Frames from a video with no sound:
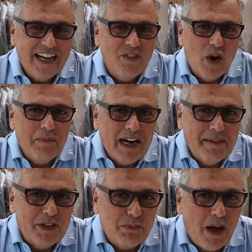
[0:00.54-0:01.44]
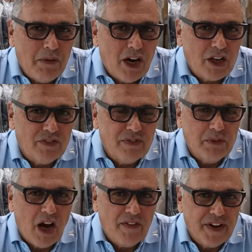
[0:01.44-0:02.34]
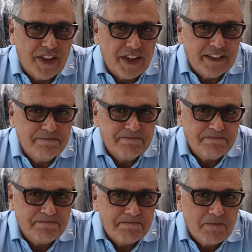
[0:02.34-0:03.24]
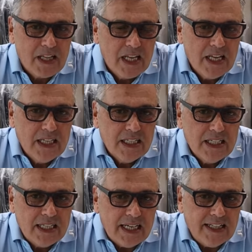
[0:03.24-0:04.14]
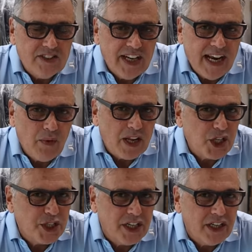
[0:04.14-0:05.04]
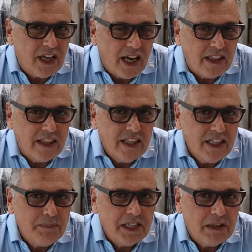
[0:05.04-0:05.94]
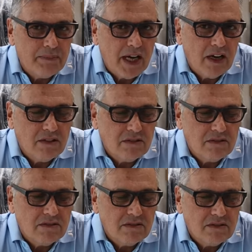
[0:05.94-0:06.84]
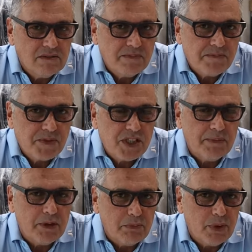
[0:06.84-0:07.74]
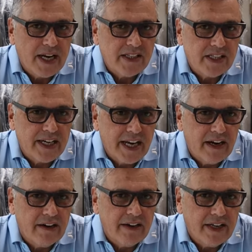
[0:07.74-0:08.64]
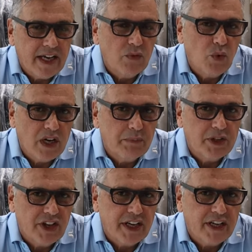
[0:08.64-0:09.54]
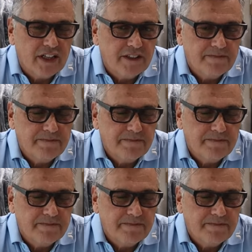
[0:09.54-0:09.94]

Hey everyone, my name is Paul Monaco from Golf Anything. And today I want to share a little bit about some of the brands that I carry, and one in particular.